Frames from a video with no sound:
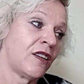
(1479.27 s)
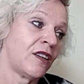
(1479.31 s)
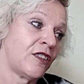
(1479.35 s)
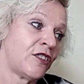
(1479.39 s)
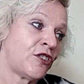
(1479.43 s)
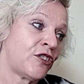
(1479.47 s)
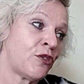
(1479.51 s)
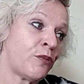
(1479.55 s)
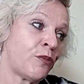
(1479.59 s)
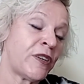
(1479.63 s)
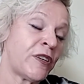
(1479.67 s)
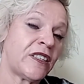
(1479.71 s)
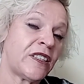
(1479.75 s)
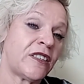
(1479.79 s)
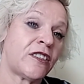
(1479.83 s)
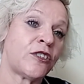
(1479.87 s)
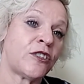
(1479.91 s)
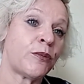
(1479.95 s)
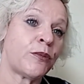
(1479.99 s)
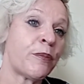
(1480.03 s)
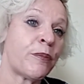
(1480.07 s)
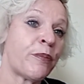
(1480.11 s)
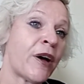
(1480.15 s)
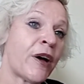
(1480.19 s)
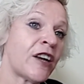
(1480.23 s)
do we
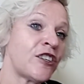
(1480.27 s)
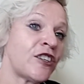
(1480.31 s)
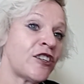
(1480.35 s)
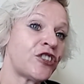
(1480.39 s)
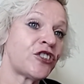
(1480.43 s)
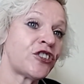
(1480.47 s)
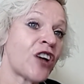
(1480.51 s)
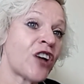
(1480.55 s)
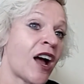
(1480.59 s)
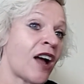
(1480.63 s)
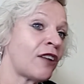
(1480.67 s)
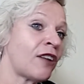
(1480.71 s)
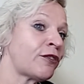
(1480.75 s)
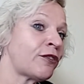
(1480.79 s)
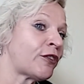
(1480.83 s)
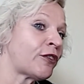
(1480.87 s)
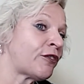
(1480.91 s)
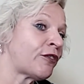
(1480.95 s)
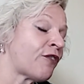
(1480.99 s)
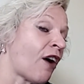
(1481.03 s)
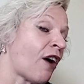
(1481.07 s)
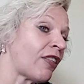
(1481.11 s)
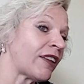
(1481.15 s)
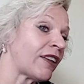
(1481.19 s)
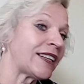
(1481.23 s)
punish a child for
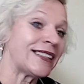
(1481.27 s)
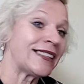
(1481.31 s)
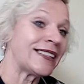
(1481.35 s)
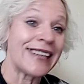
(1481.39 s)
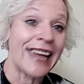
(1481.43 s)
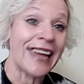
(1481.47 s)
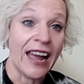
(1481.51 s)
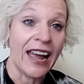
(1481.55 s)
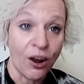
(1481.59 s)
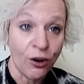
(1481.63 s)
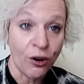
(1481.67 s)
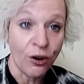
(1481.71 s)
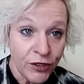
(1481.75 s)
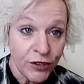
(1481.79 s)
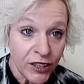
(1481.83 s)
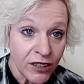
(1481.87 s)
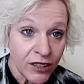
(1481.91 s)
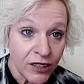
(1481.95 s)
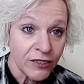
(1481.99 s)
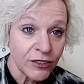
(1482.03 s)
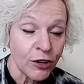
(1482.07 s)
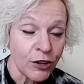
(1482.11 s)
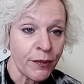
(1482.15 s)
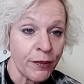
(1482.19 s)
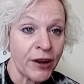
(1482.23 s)
falling down,
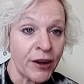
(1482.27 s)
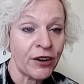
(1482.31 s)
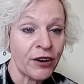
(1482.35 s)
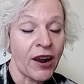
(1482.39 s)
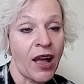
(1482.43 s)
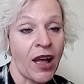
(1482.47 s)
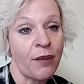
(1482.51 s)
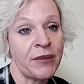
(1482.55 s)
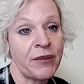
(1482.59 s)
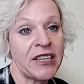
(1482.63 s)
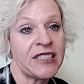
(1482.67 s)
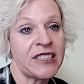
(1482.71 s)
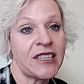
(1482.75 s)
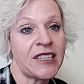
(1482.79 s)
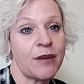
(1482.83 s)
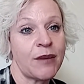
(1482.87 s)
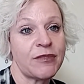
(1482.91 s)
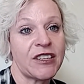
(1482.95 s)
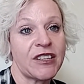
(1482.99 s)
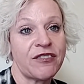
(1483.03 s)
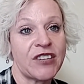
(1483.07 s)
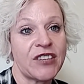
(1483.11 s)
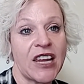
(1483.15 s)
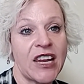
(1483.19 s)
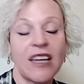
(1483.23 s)
no matter how many steps
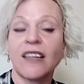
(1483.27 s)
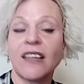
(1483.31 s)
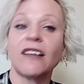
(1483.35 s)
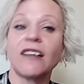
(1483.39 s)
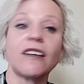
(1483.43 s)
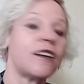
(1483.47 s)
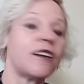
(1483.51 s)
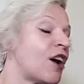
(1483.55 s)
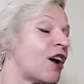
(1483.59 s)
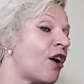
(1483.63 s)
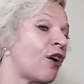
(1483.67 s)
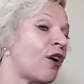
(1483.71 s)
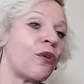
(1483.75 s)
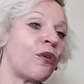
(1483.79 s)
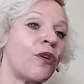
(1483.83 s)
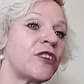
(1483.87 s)
they've taken? No.